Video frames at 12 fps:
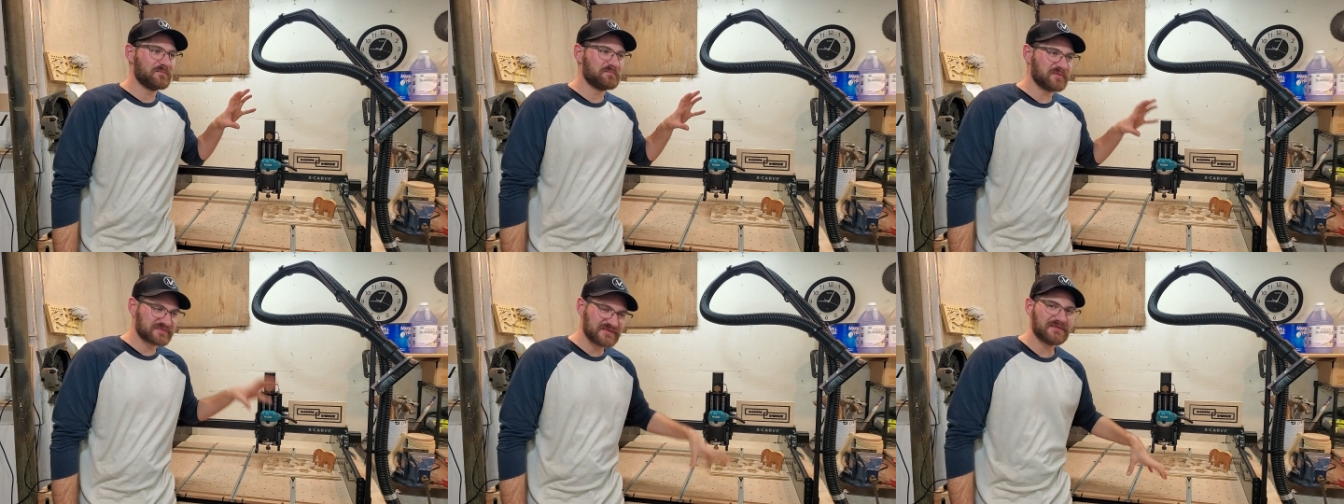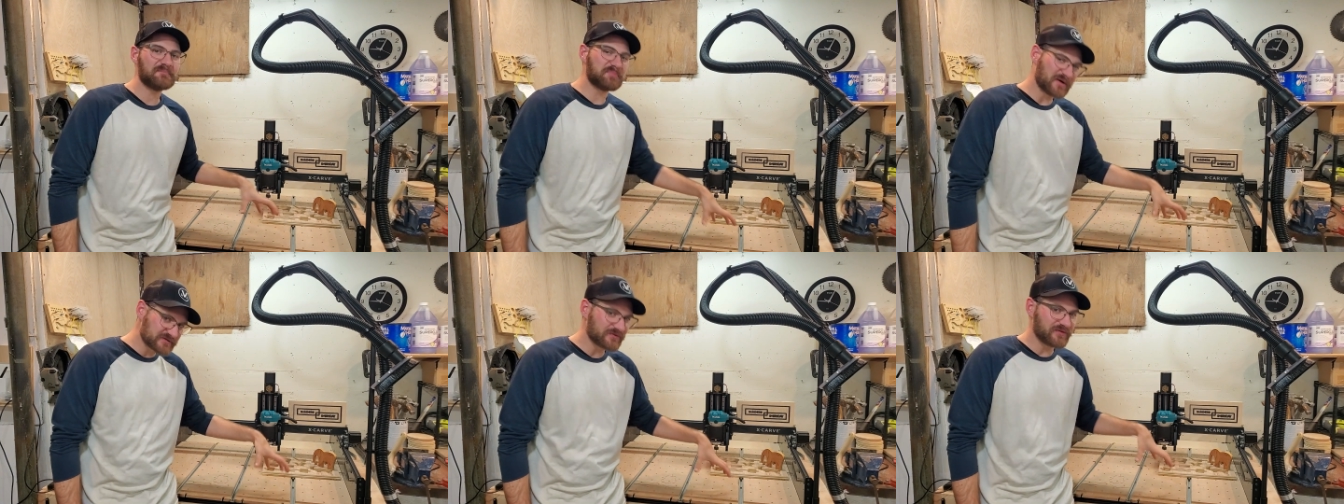but then the
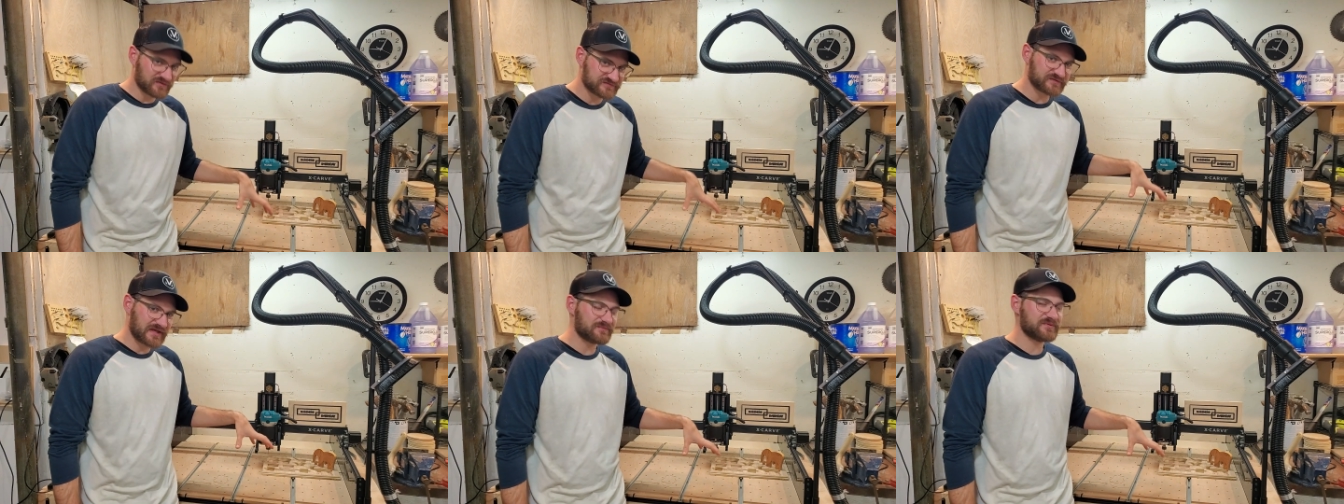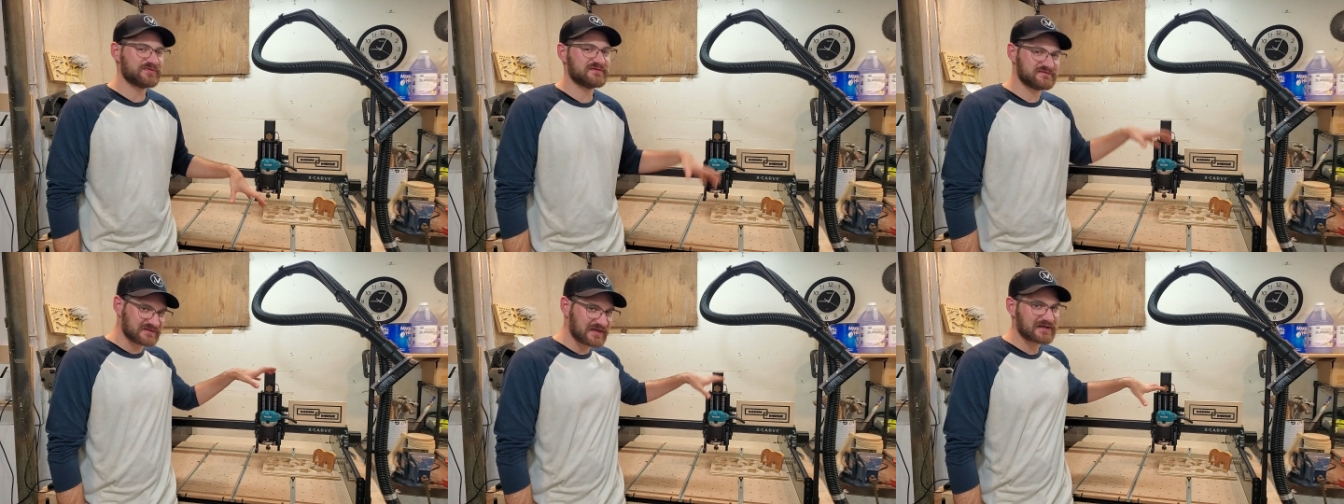bundle also came with the
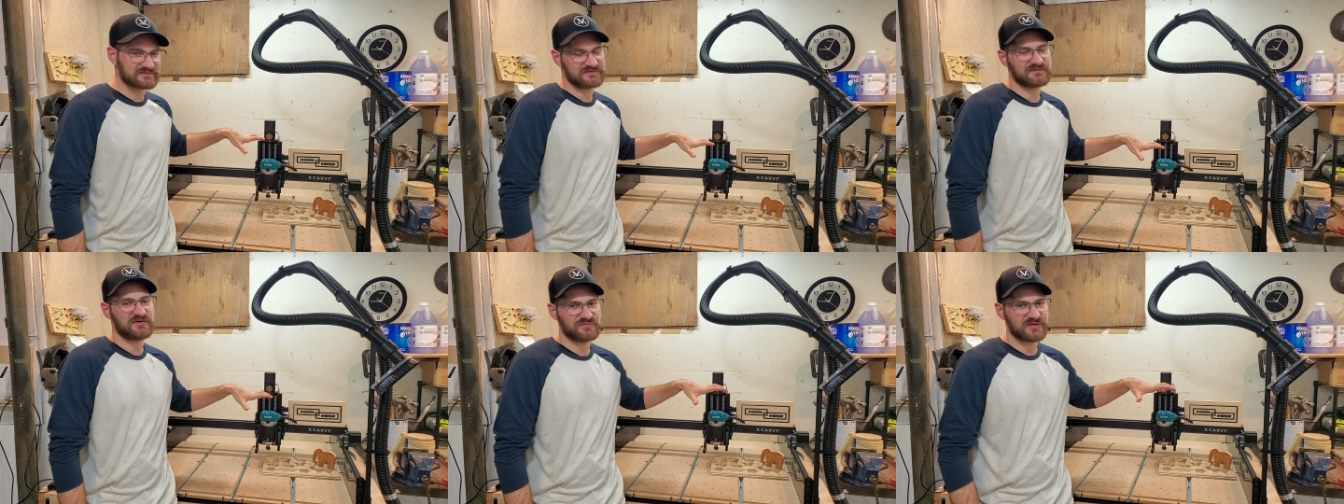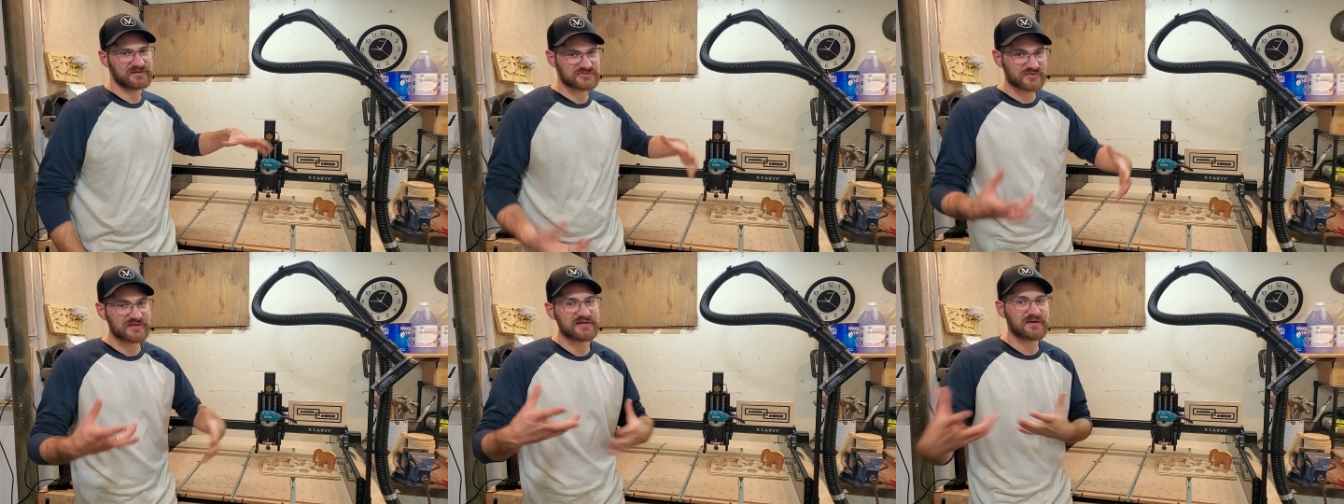Z axis hardware. And
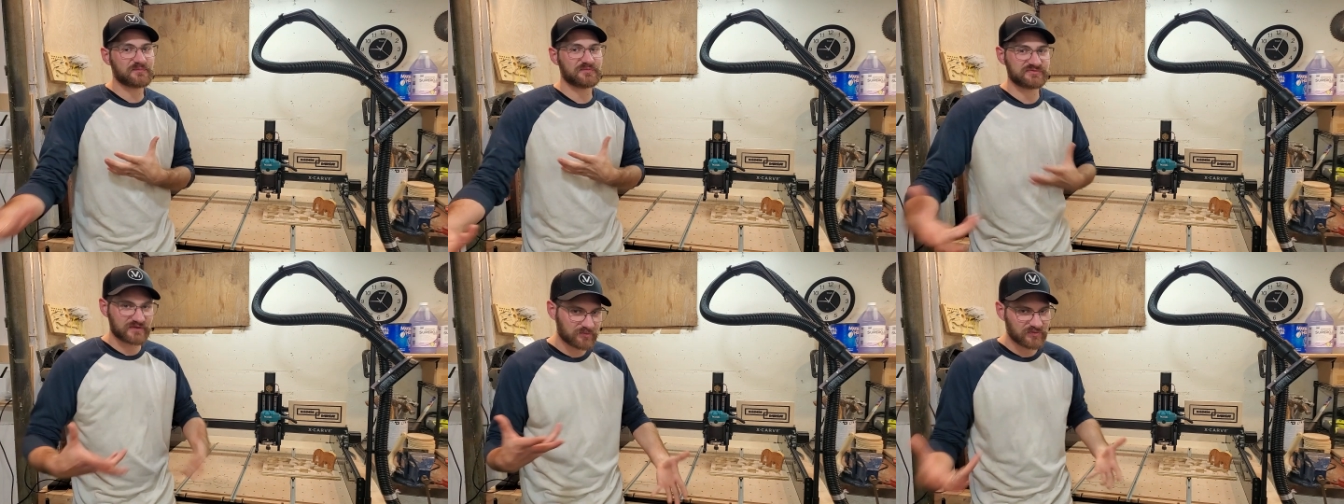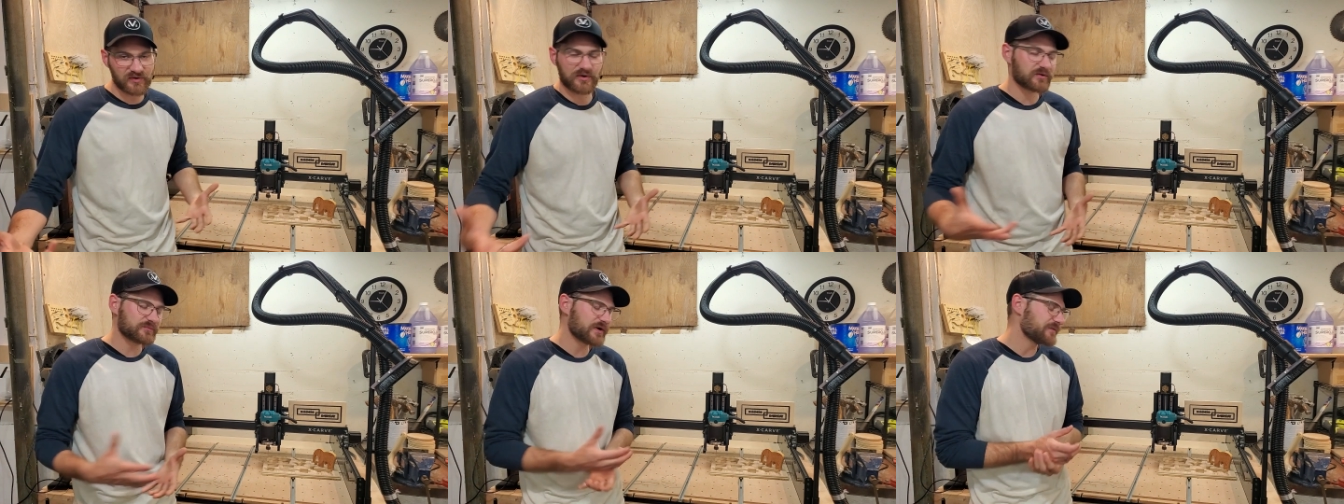so I ended up with double the
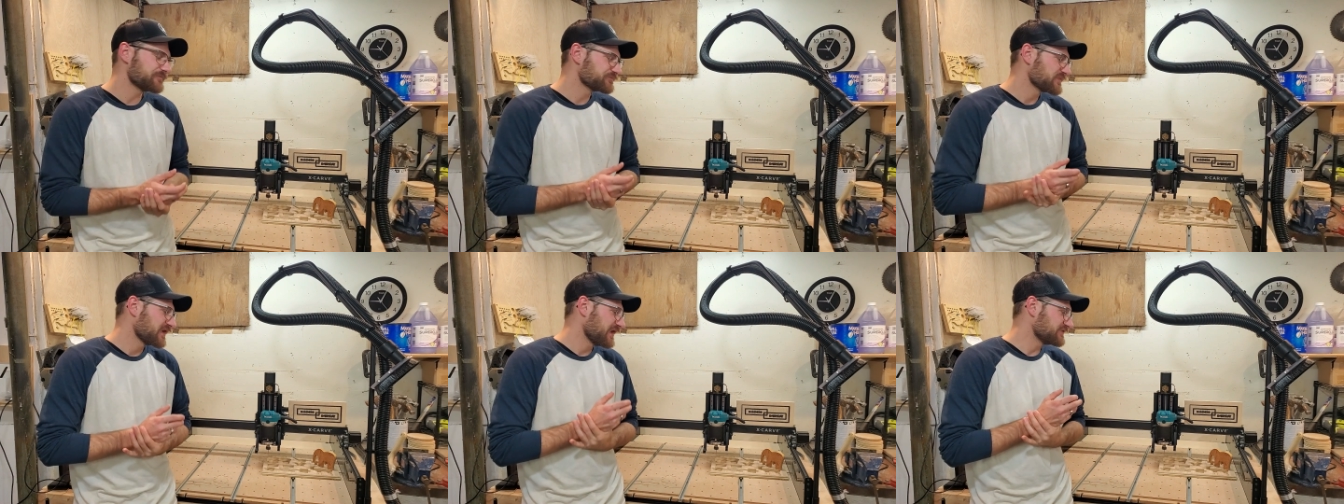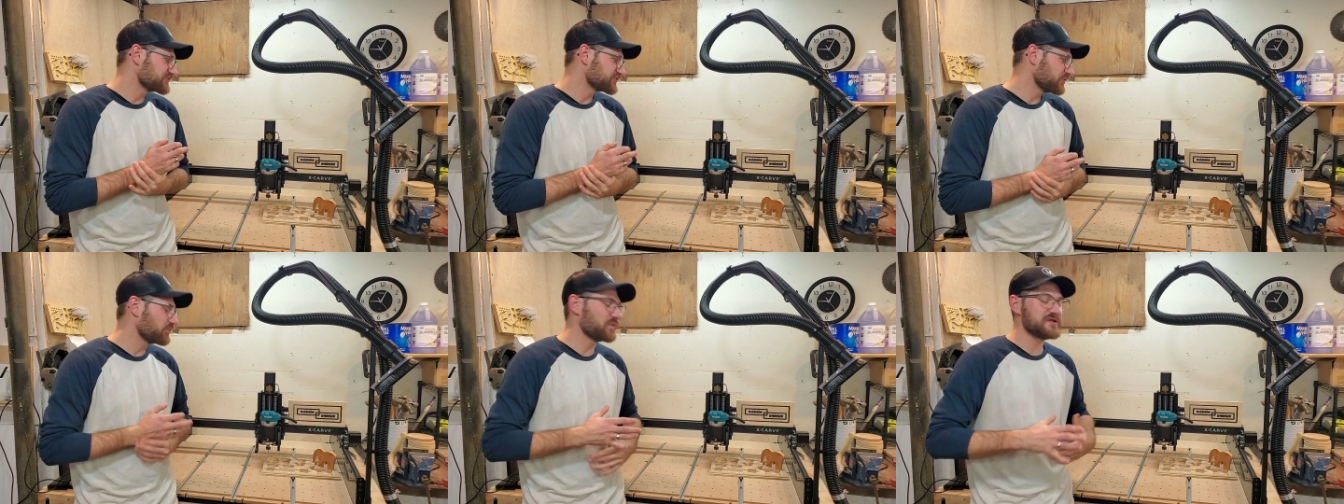hardware. And
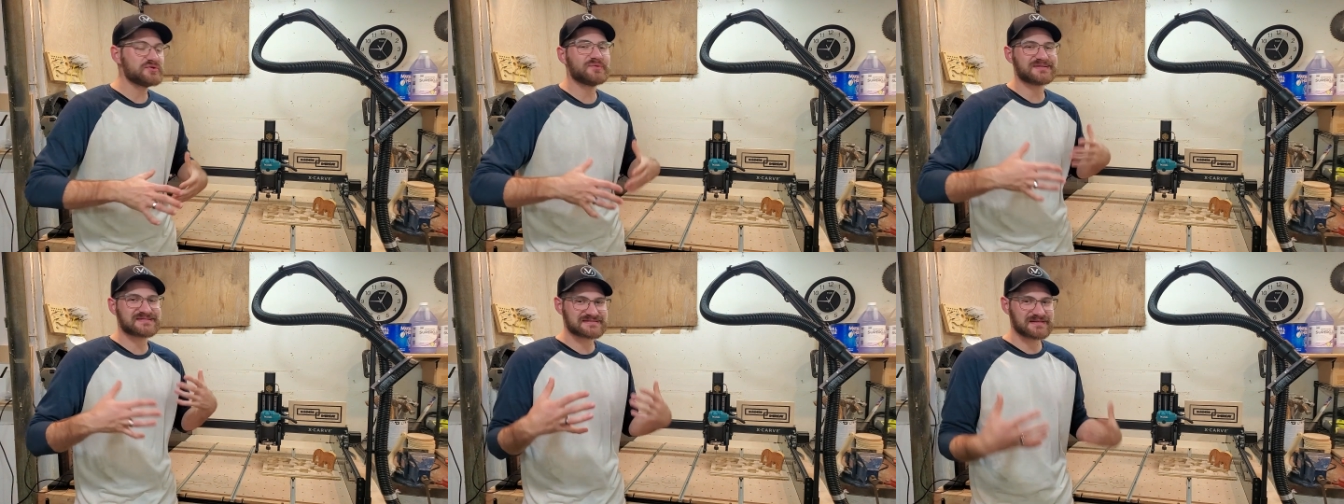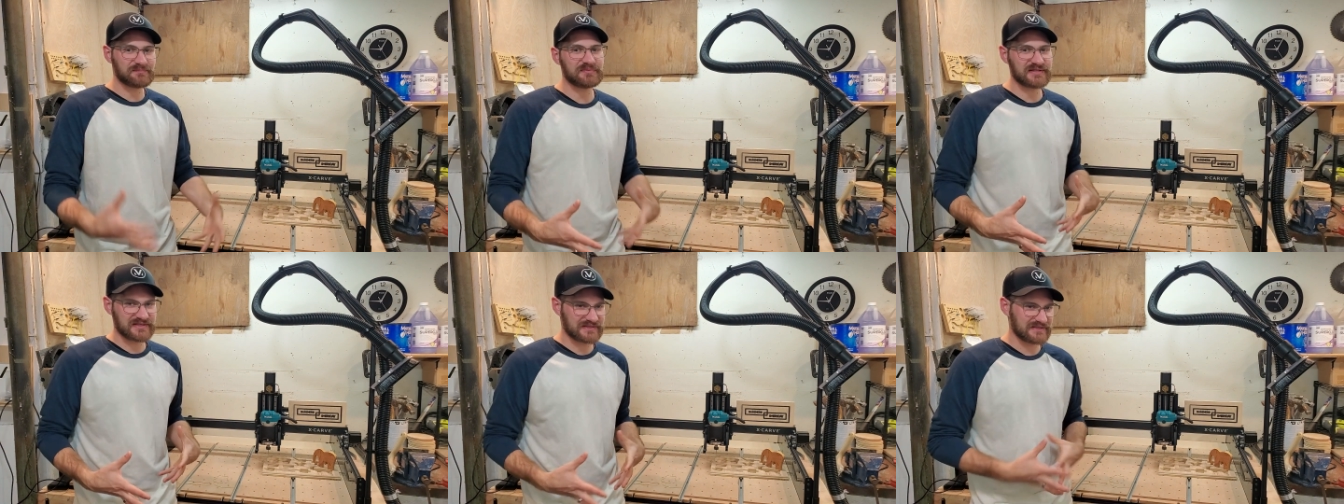so, when you're
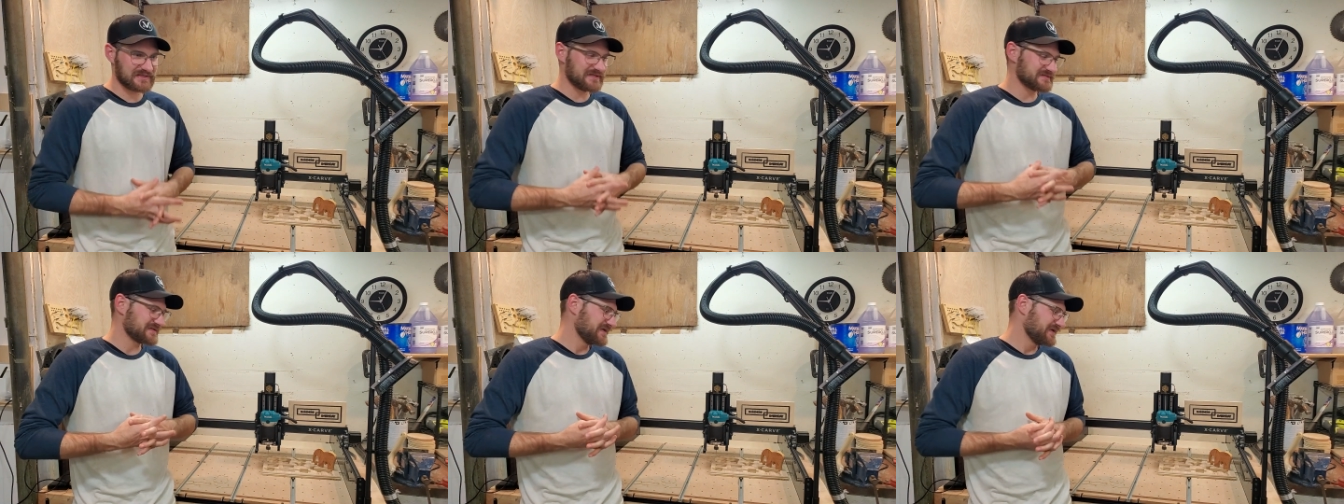assembling it,